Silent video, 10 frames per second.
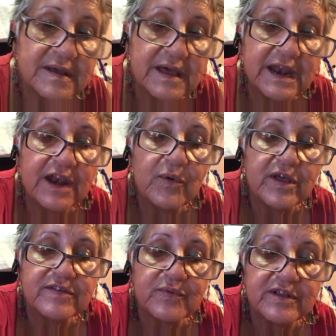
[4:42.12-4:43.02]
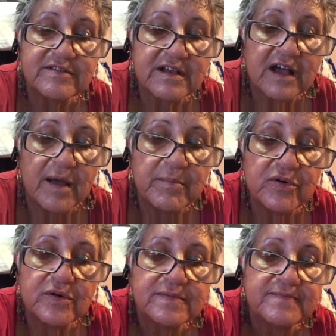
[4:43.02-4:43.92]
And anyways, when it's a
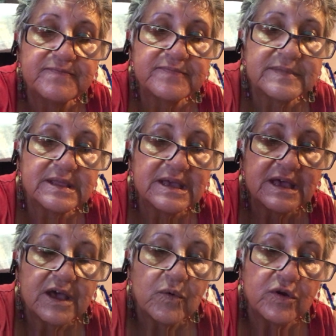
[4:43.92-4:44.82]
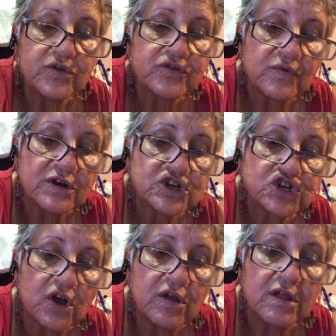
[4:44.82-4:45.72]
combo, when you do a
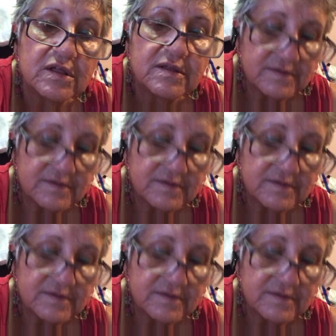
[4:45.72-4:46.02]
shawl